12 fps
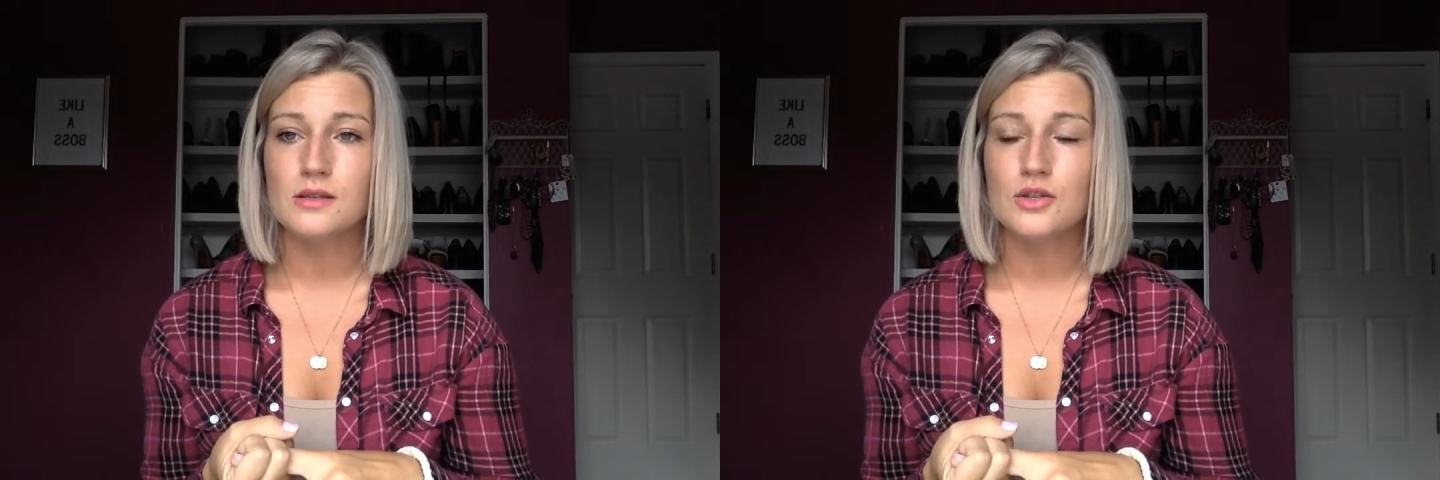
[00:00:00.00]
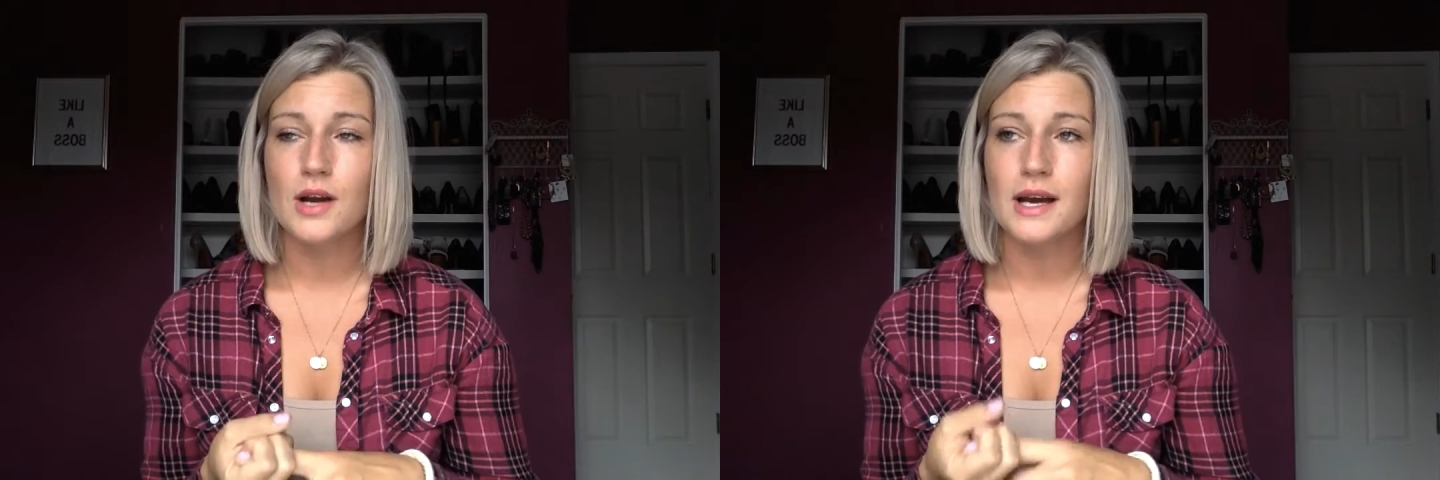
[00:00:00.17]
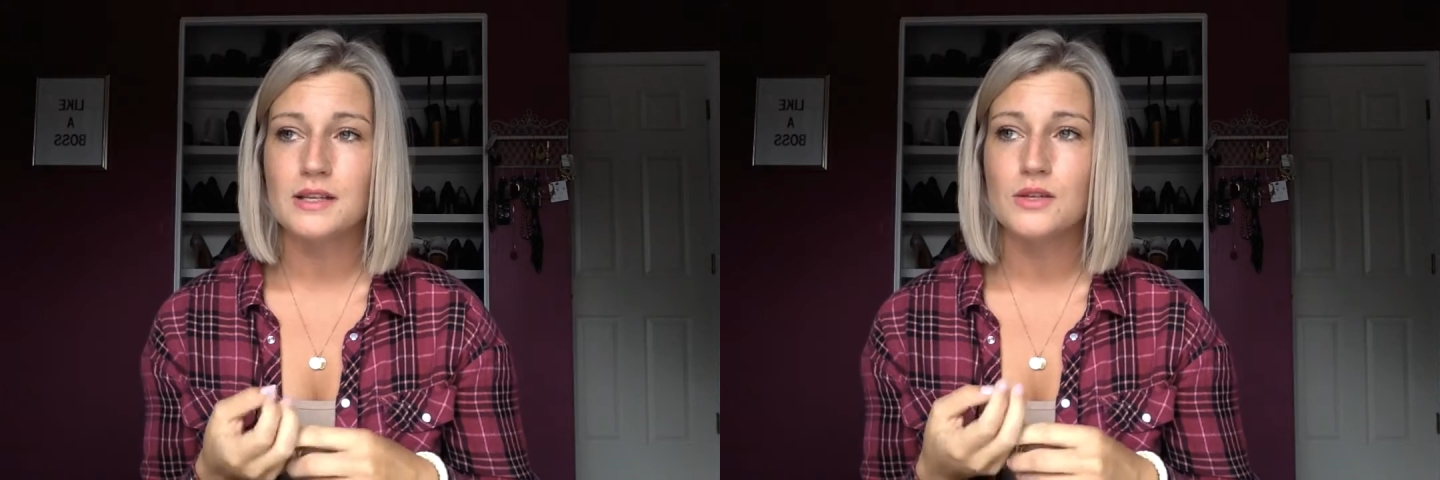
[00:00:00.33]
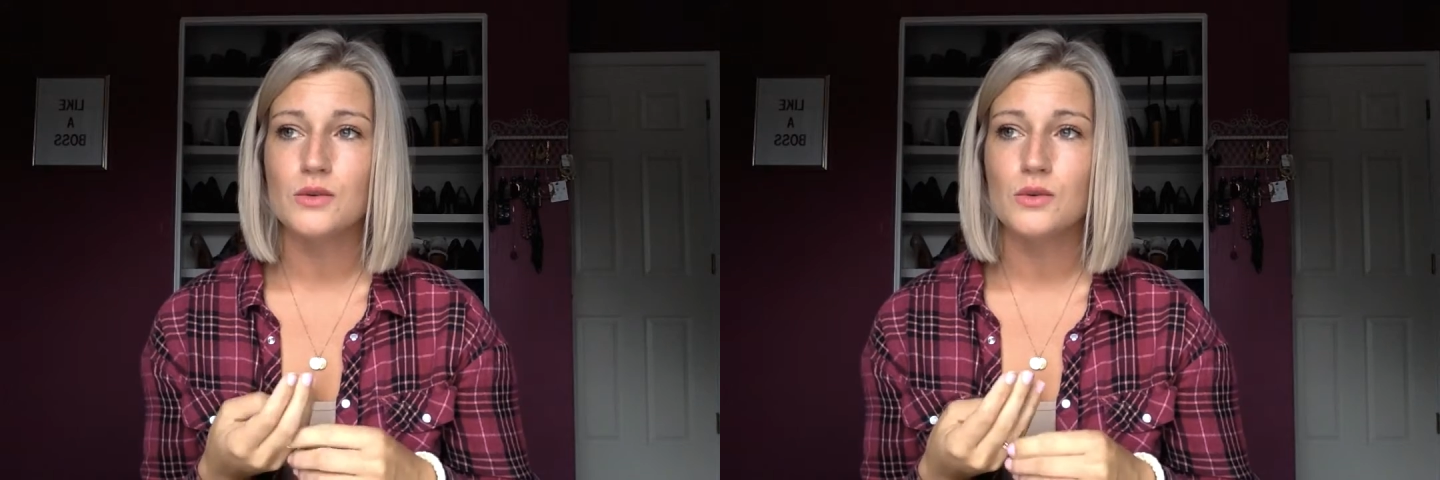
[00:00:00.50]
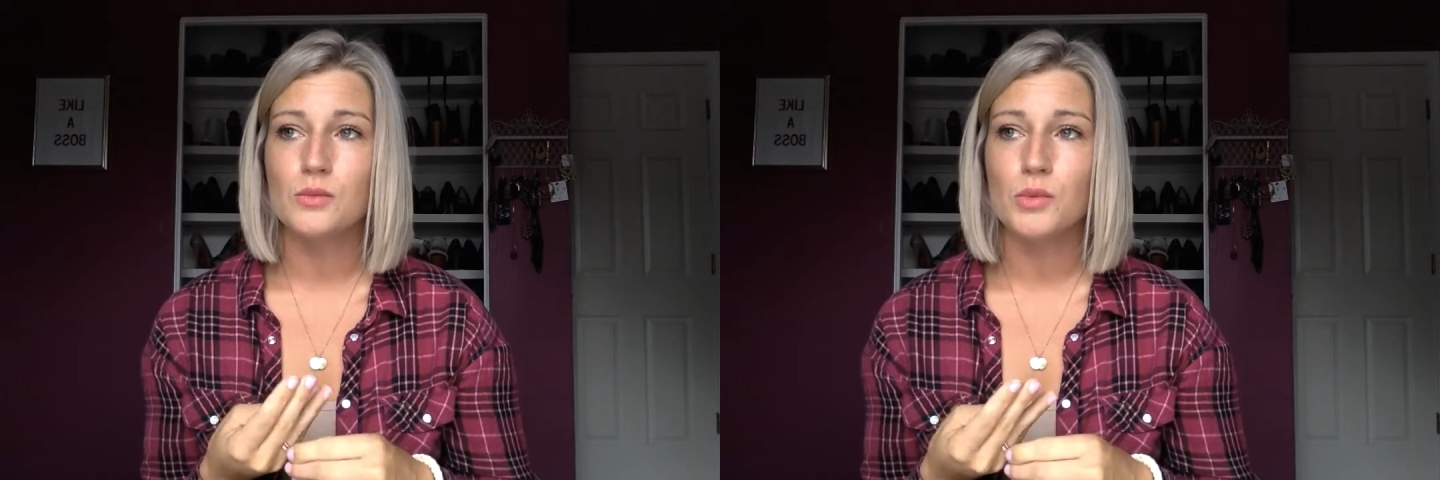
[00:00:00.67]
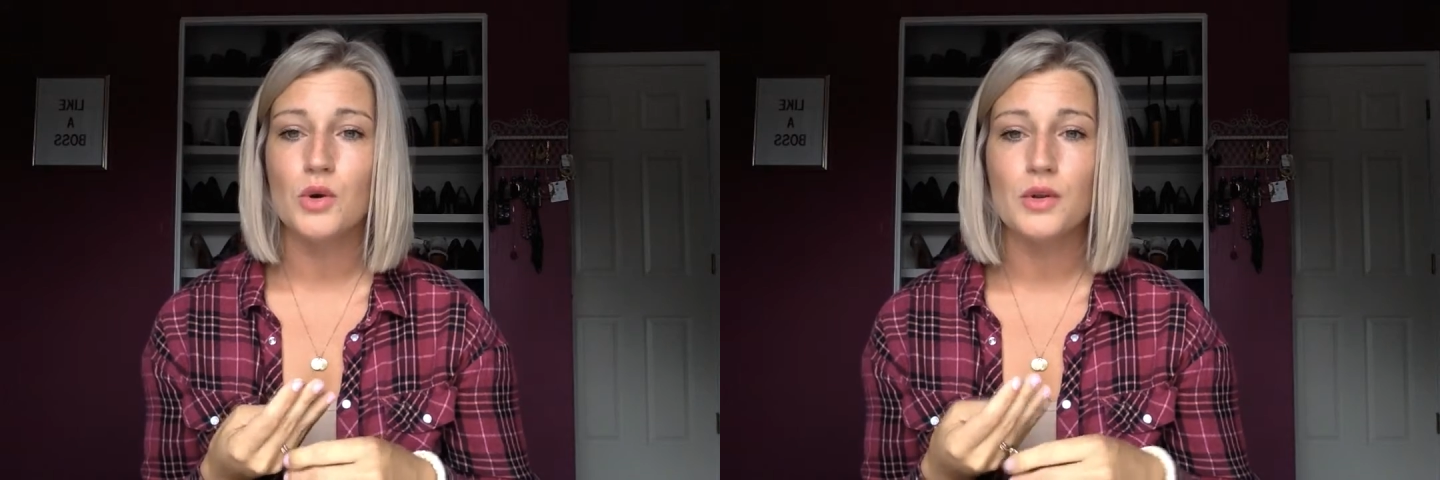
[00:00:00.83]
try
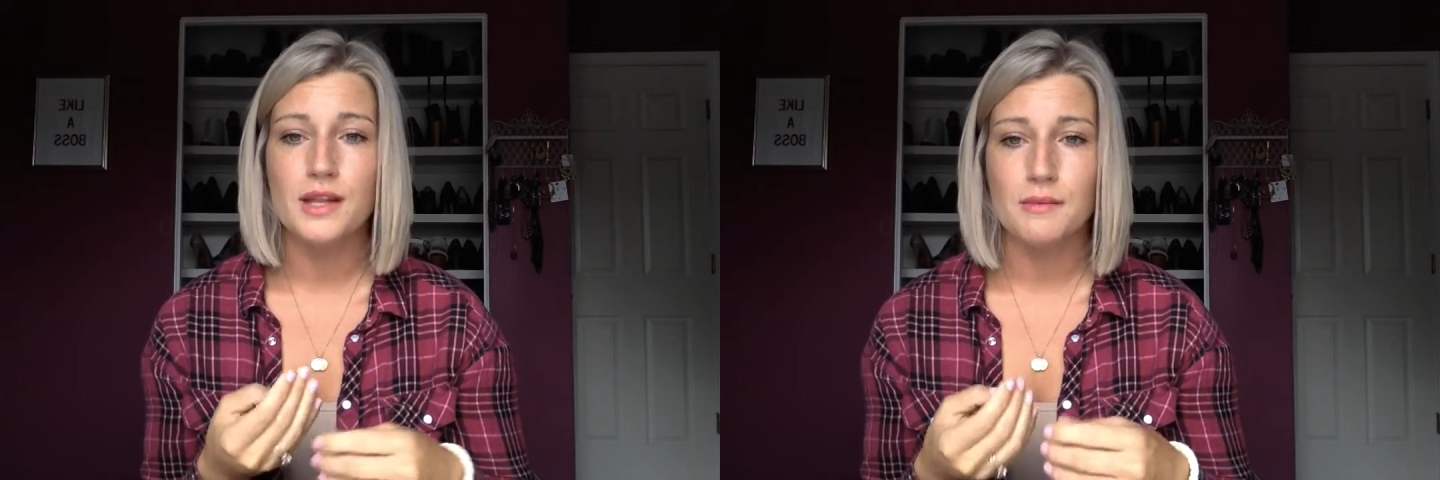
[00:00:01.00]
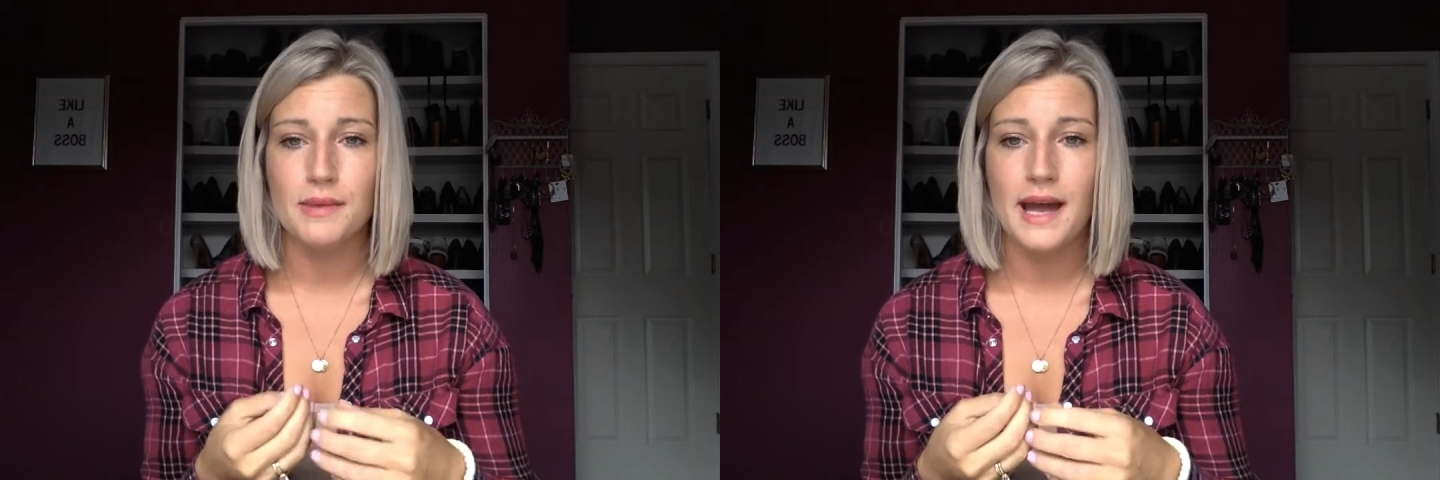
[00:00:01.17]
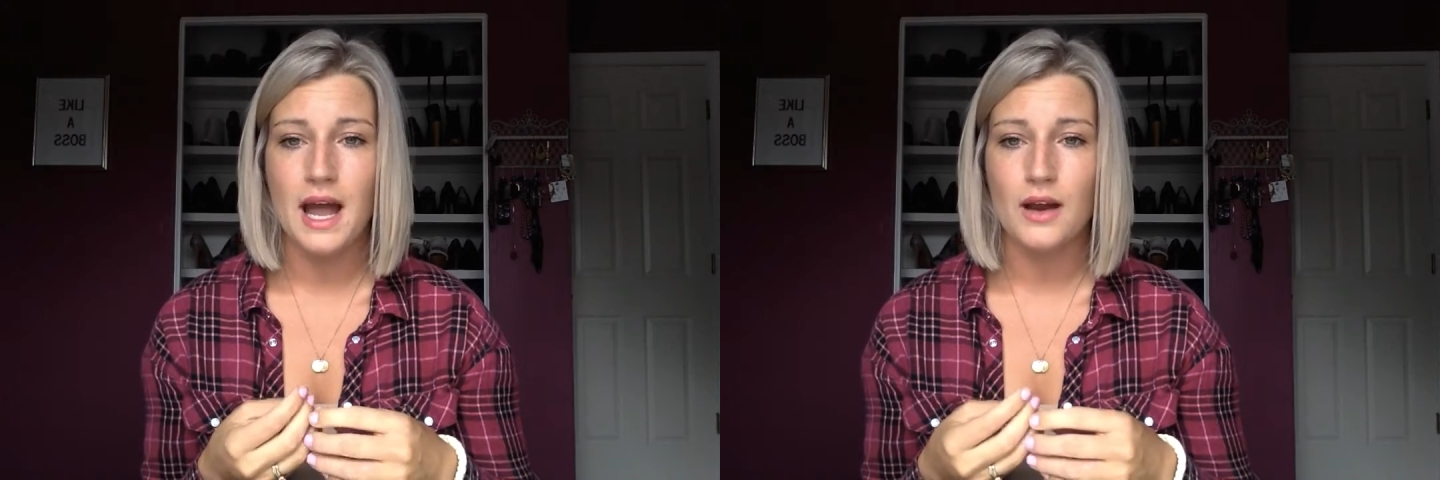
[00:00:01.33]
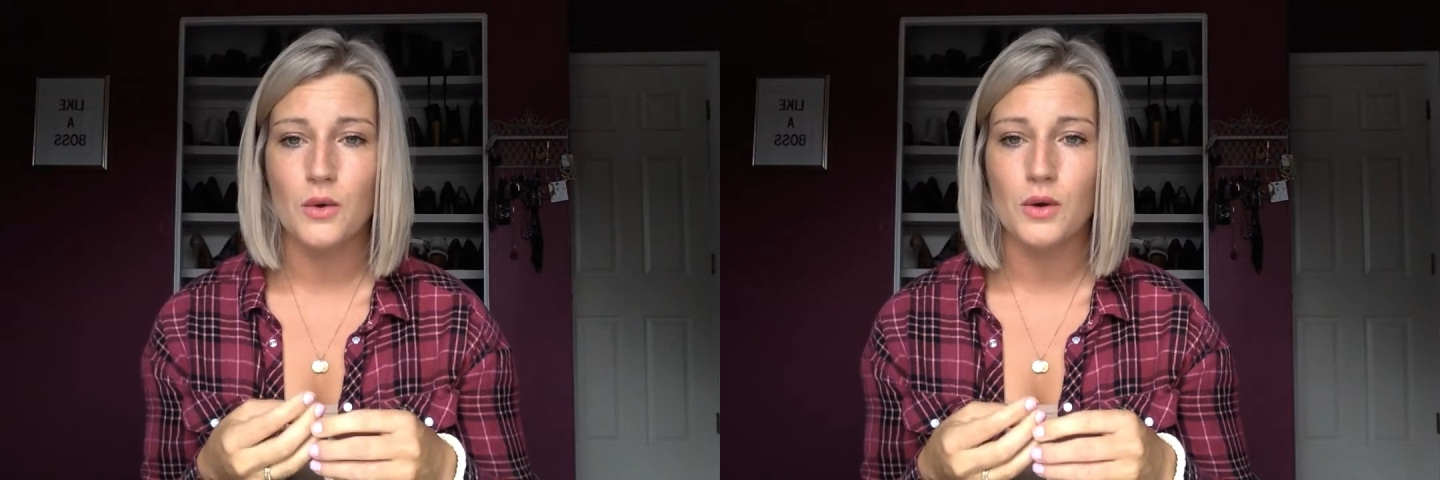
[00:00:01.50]
to pull them back